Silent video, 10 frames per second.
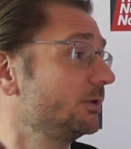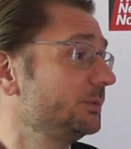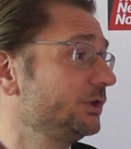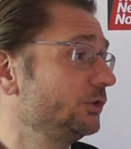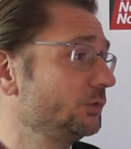what
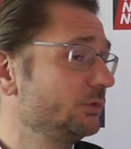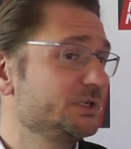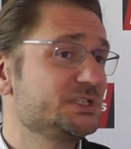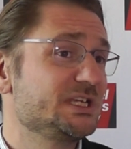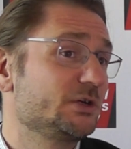we do
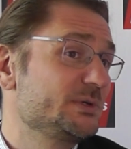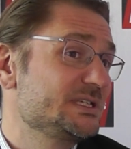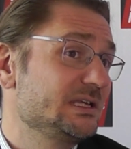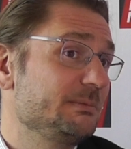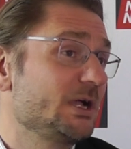is
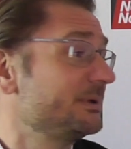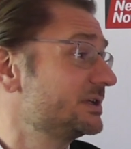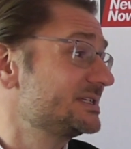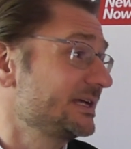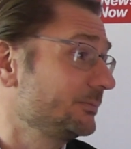increasingly becoming
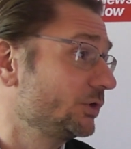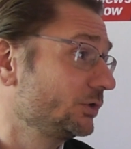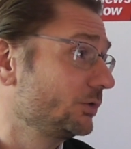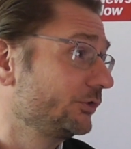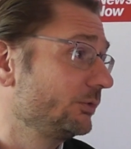a segment
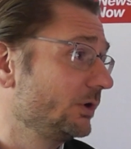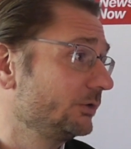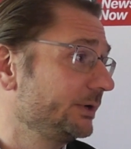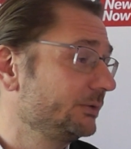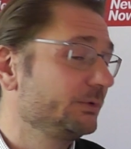across the
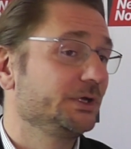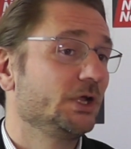world, right?